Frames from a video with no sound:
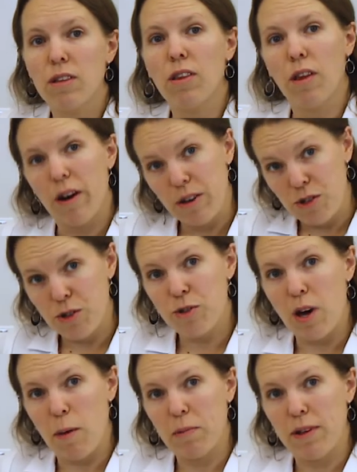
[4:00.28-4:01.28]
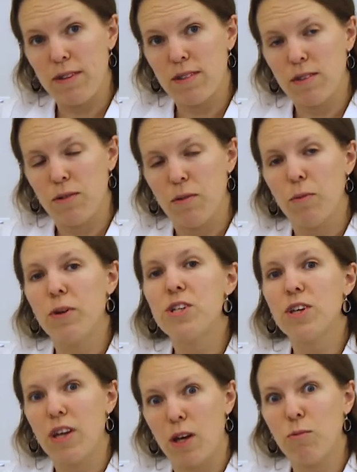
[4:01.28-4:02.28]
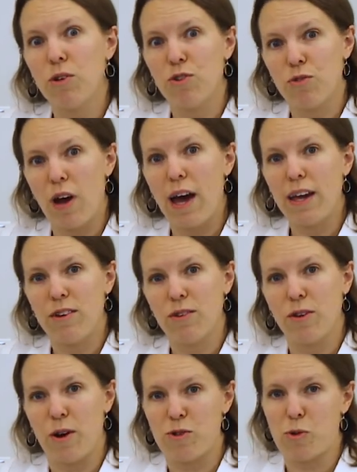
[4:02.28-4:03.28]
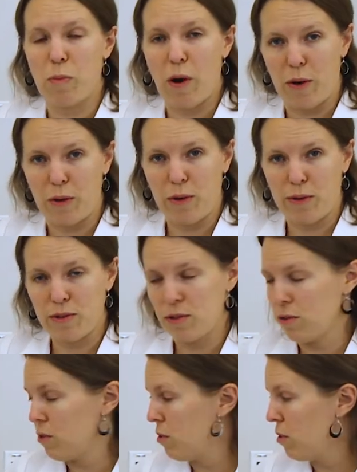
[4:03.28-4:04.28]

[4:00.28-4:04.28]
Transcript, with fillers: in larger droplets, which again will dry into larger particles.